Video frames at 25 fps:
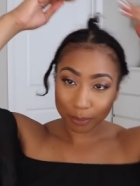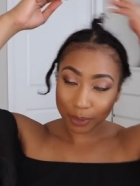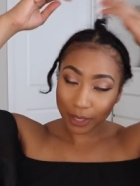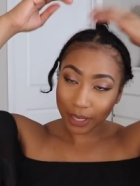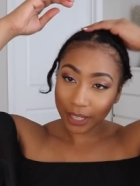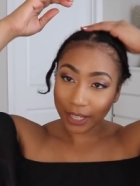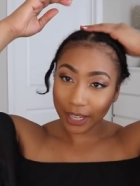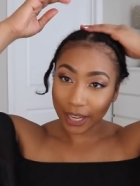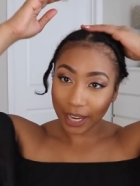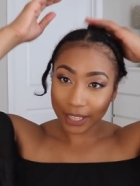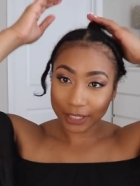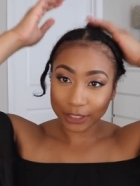
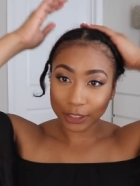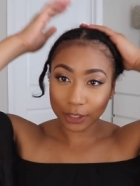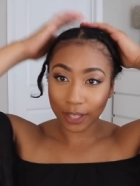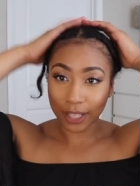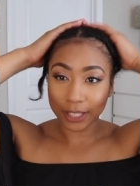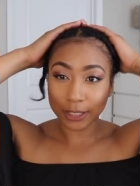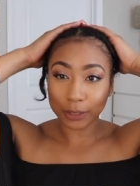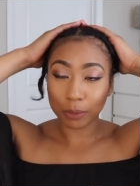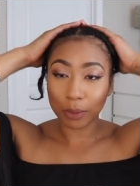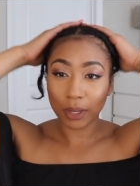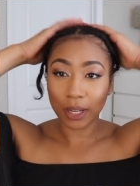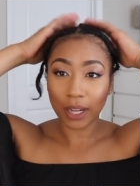But yeah, so
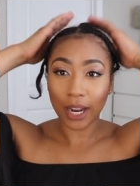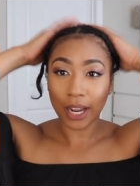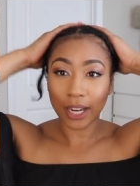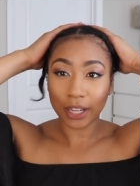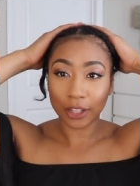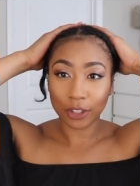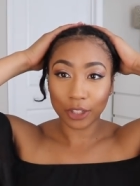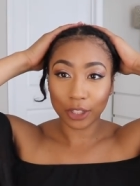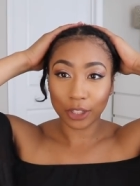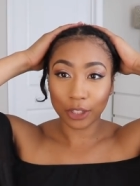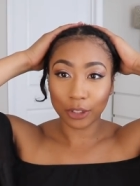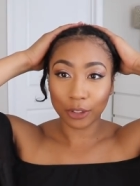that's what
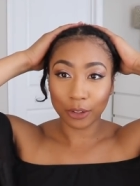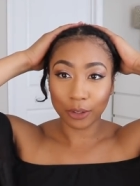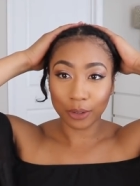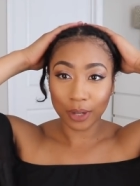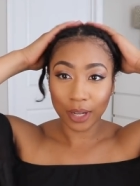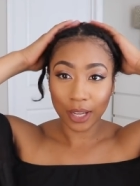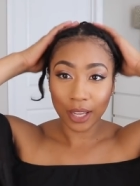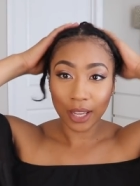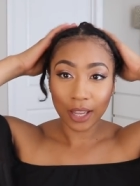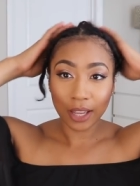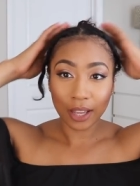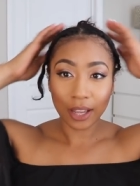I
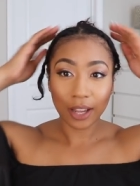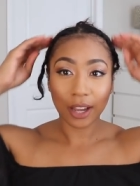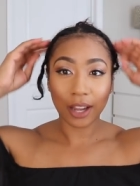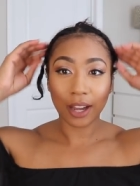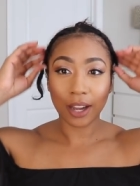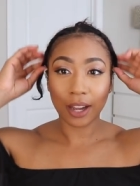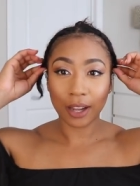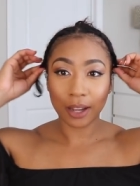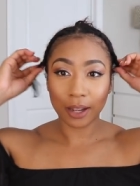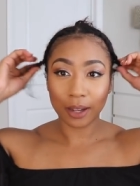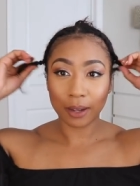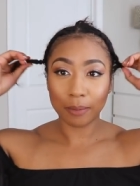do.
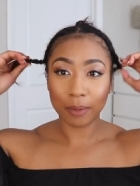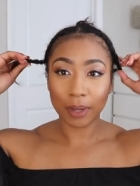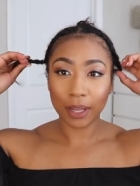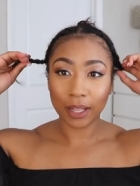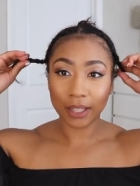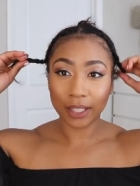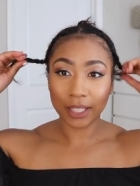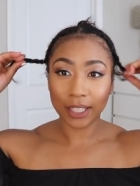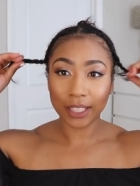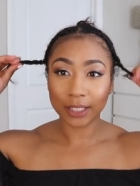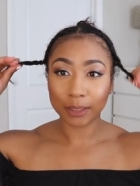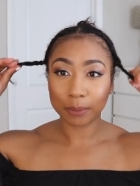Um,
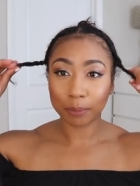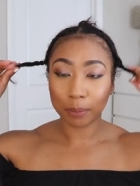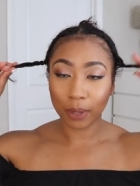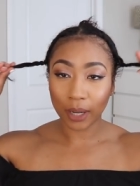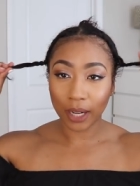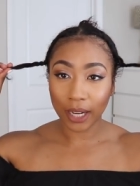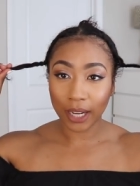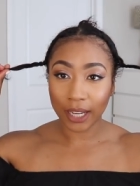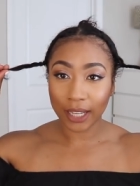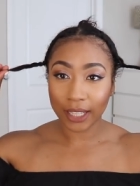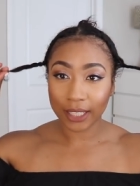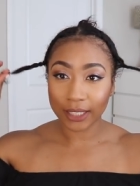and these
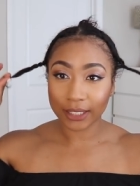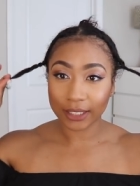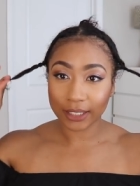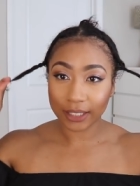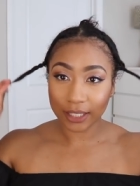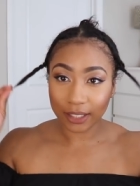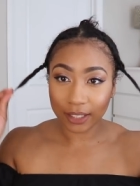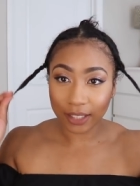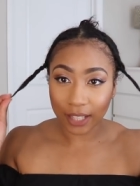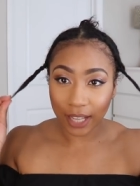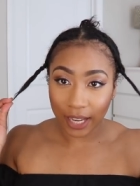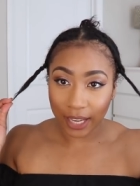braids,
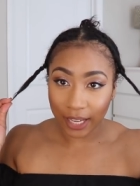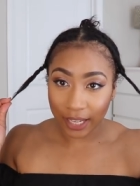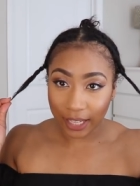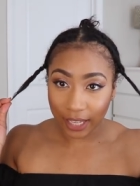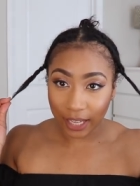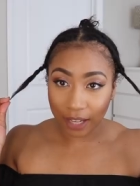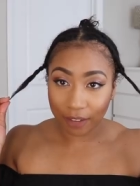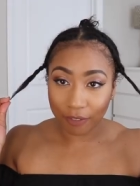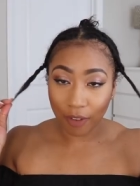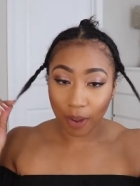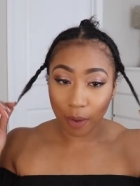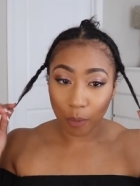
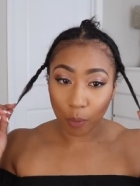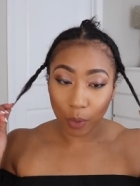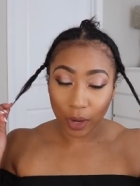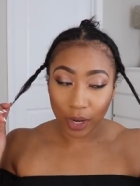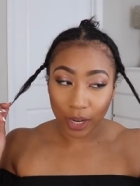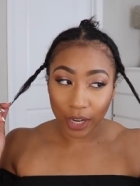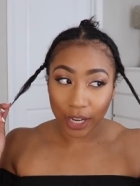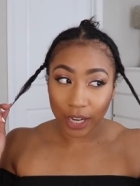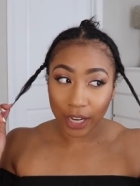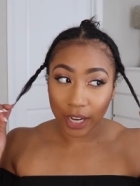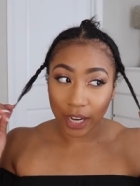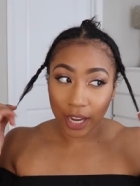like if I'm
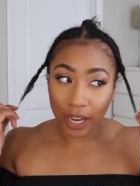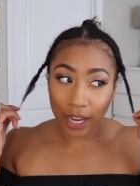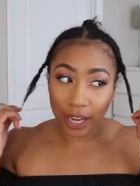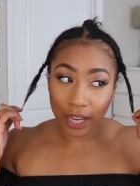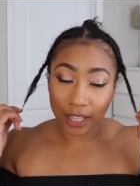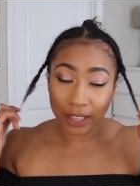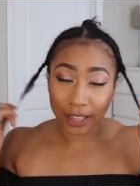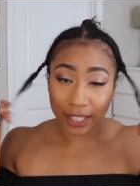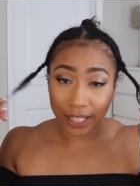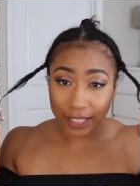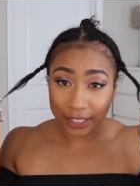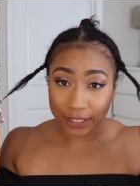wearing
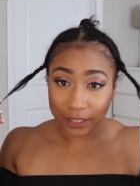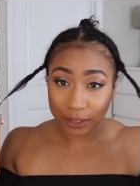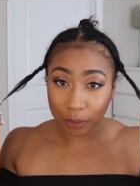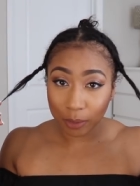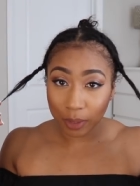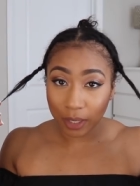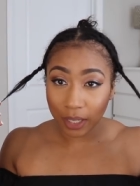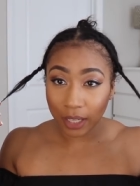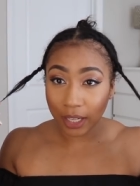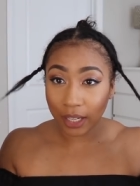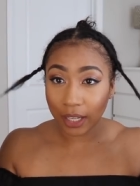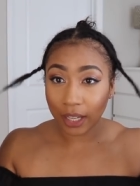a lace
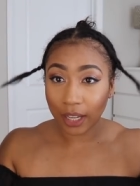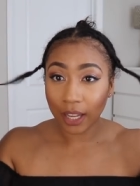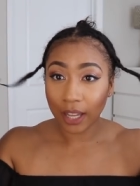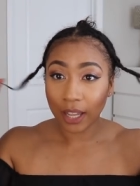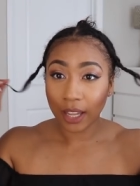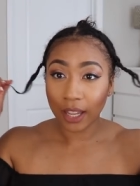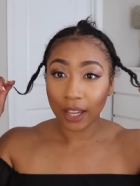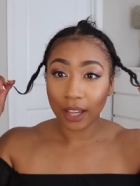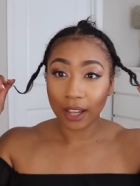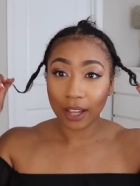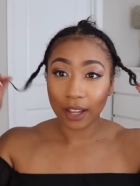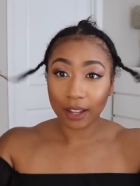wig,
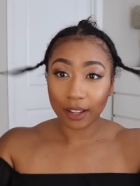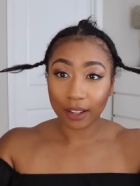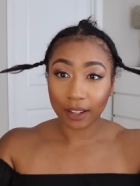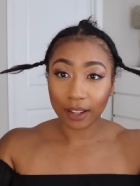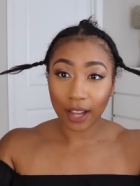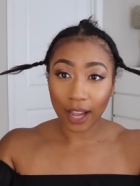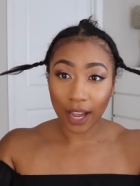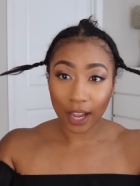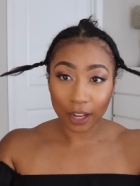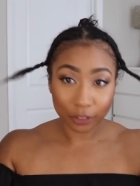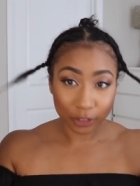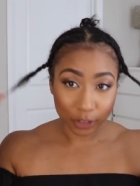
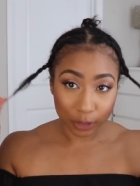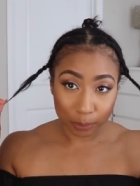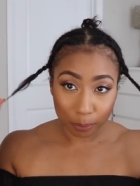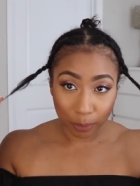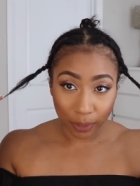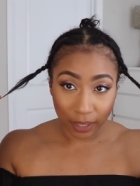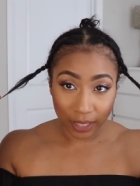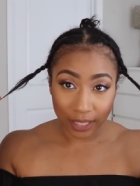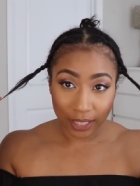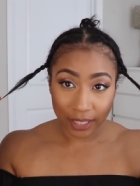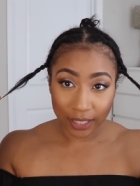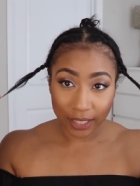I'll just
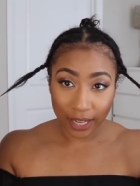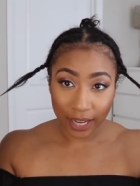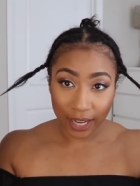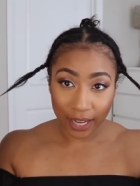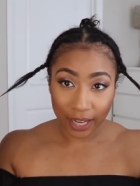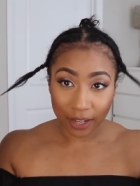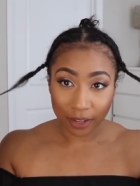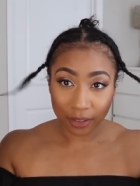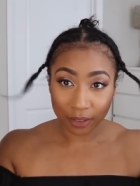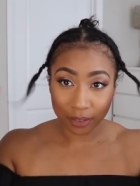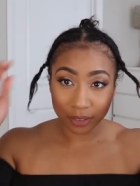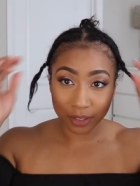braid it
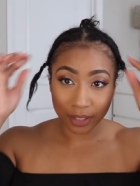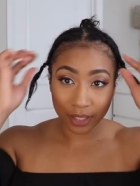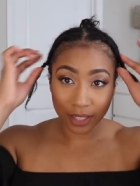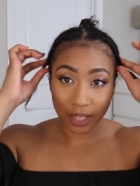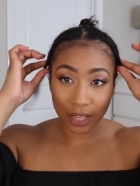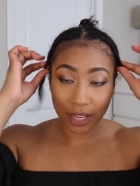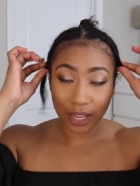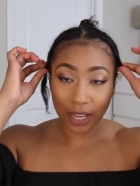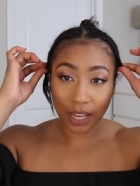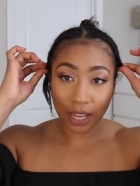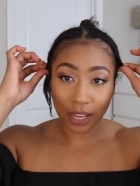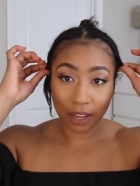down.
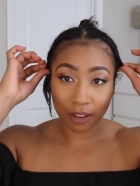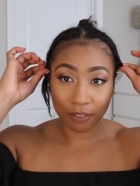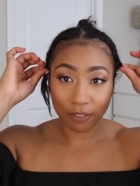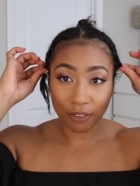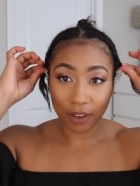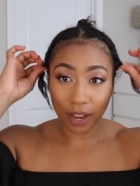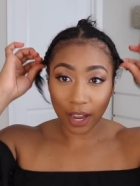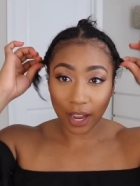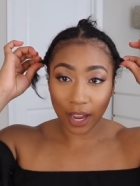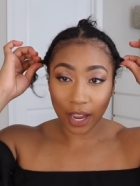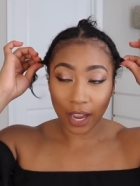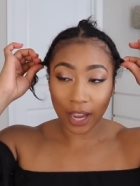If
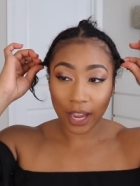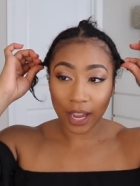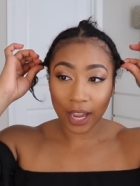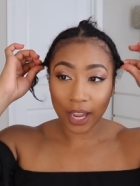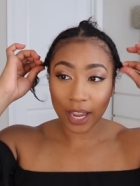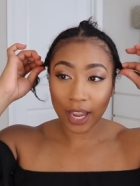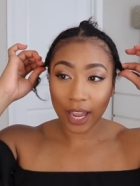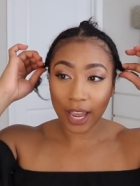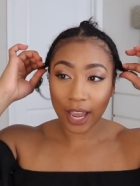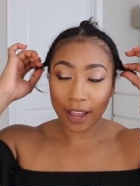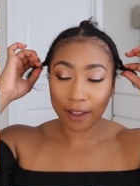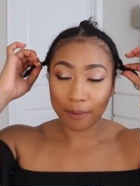
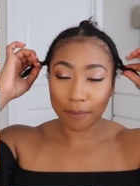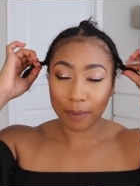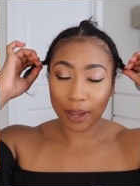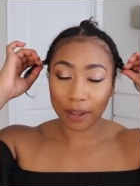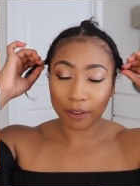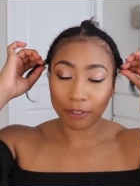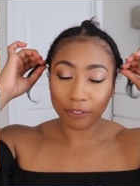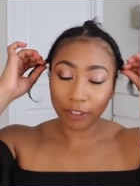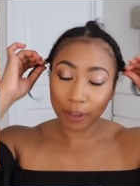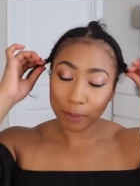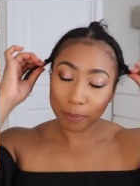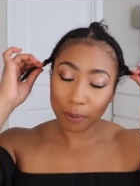I have
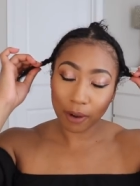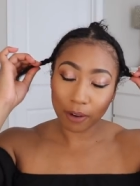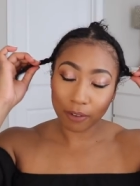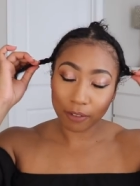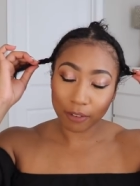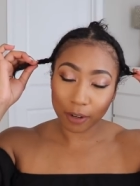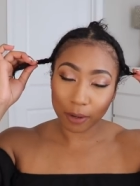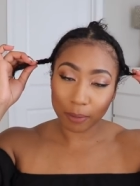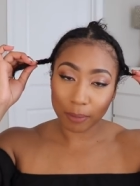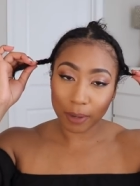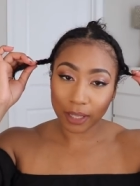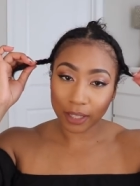my flip
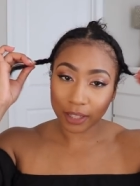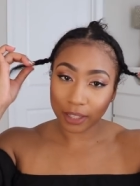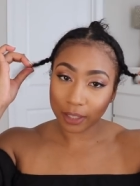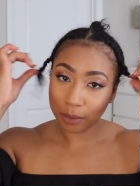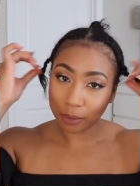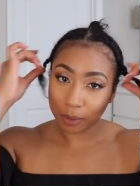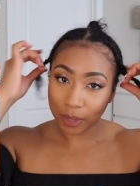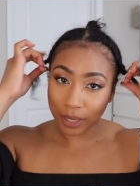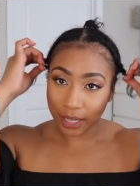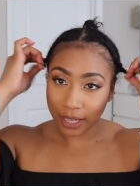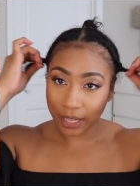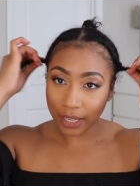over
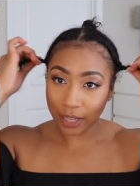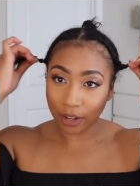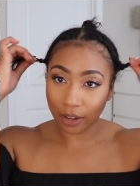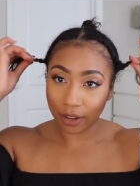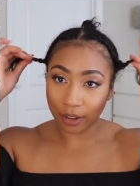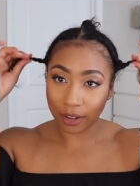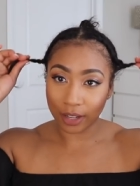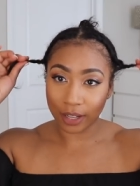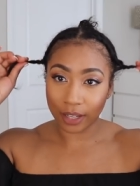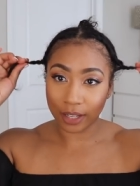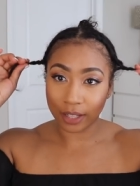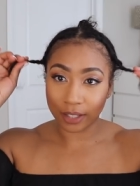method wig
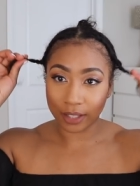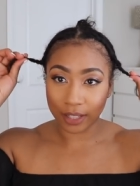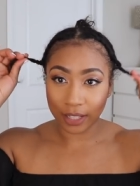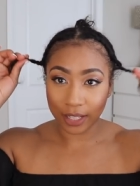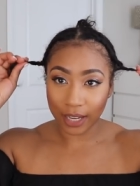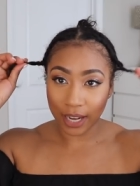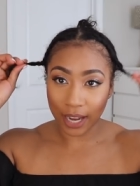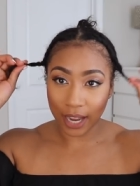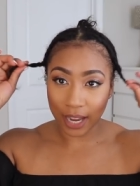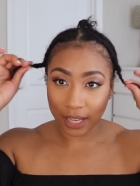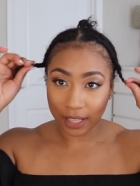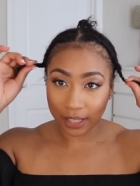on,
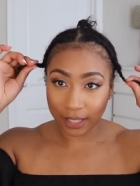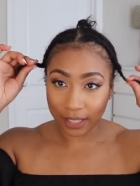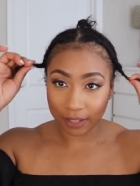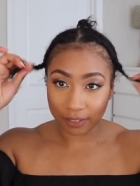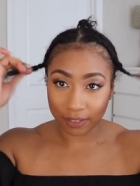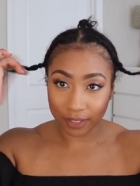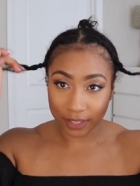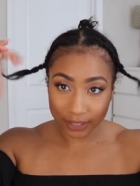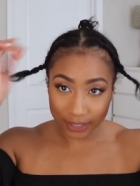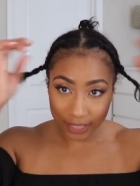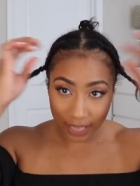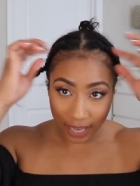then I
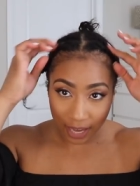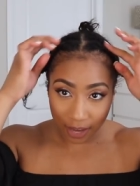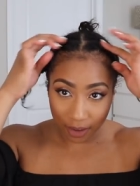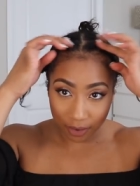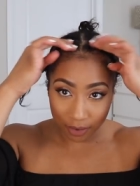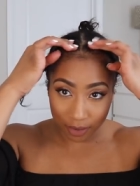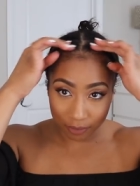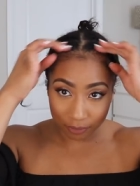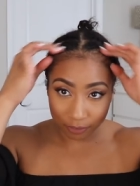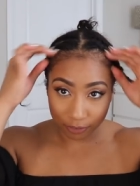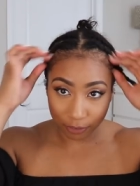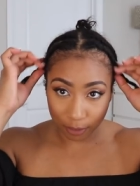leave this
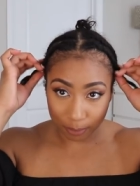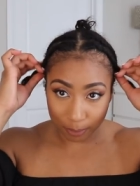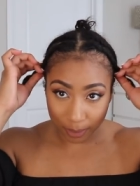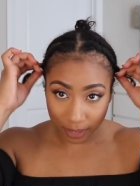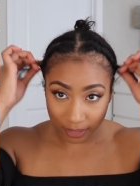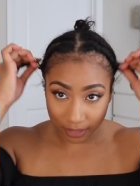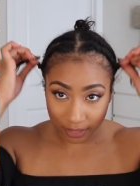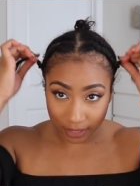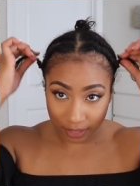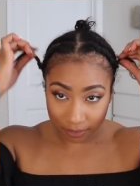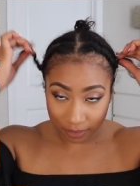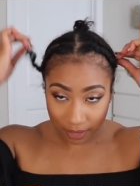out for
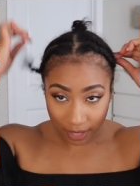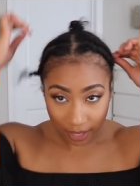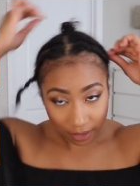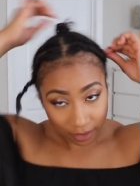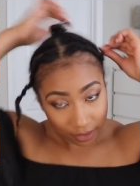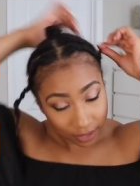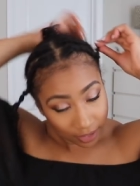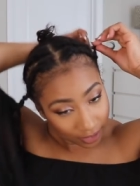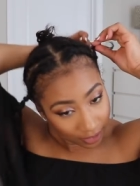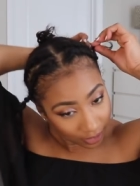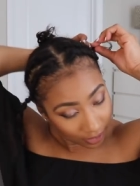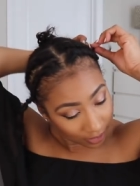my leave out.